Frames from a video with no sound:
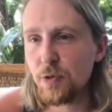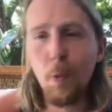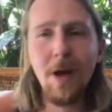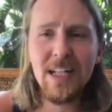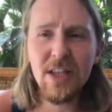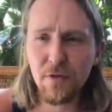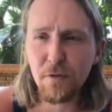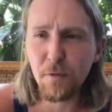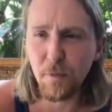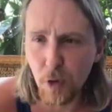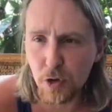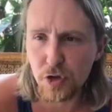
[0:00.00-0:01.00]
What did the
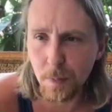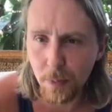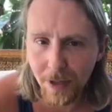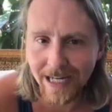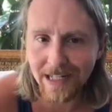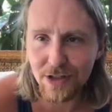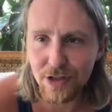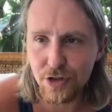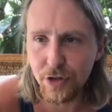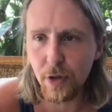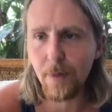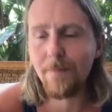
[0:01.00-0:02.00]
first brains
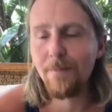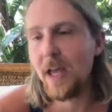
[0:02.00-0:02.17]
do?